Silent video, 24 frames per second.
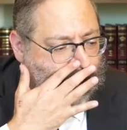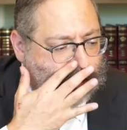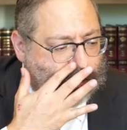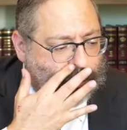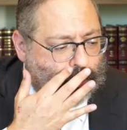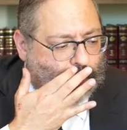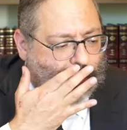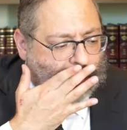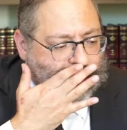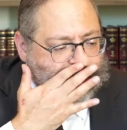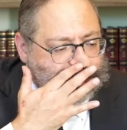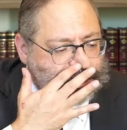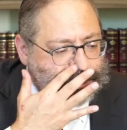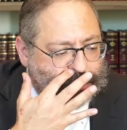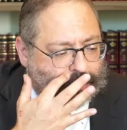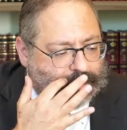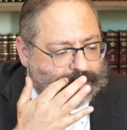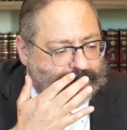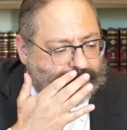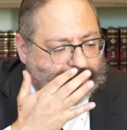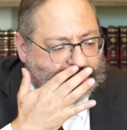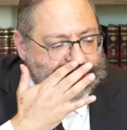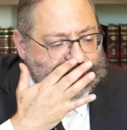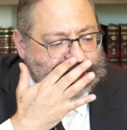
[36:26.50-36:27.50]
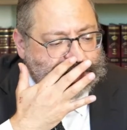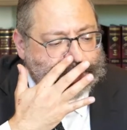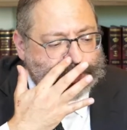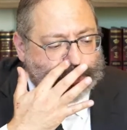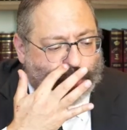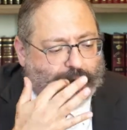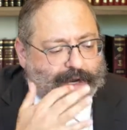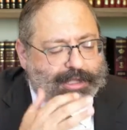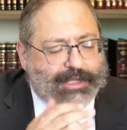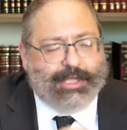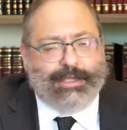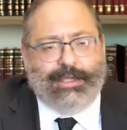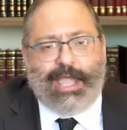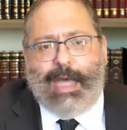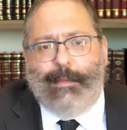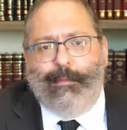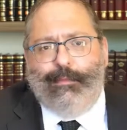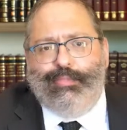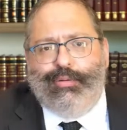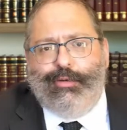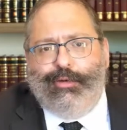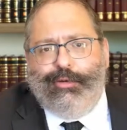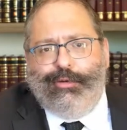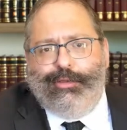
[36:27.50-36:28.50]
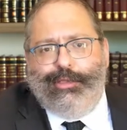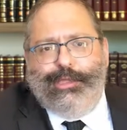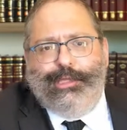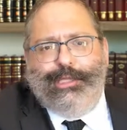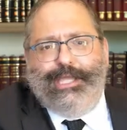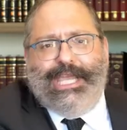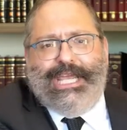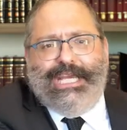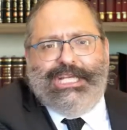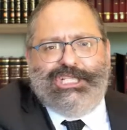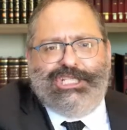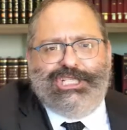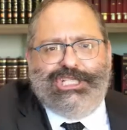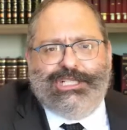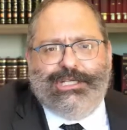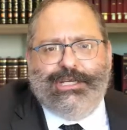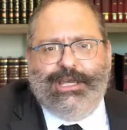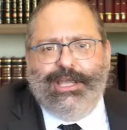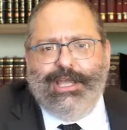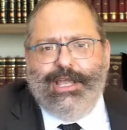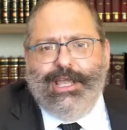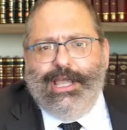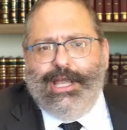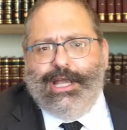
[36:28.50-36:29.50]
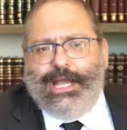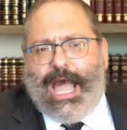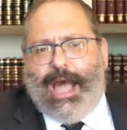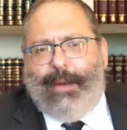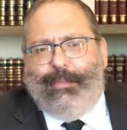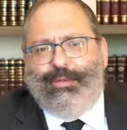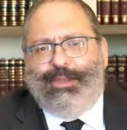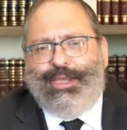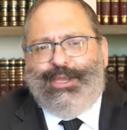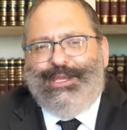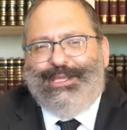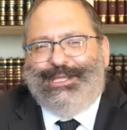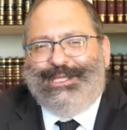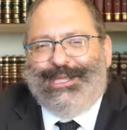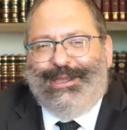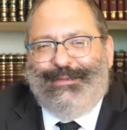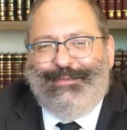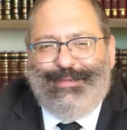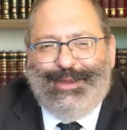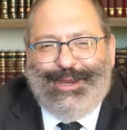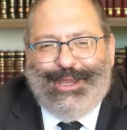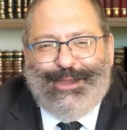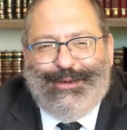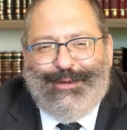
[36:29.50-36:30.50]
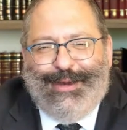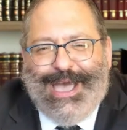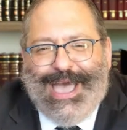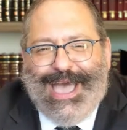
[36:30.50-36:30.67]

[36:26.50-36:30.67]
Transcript: Nor should the short tempered teach. Captain is somebody who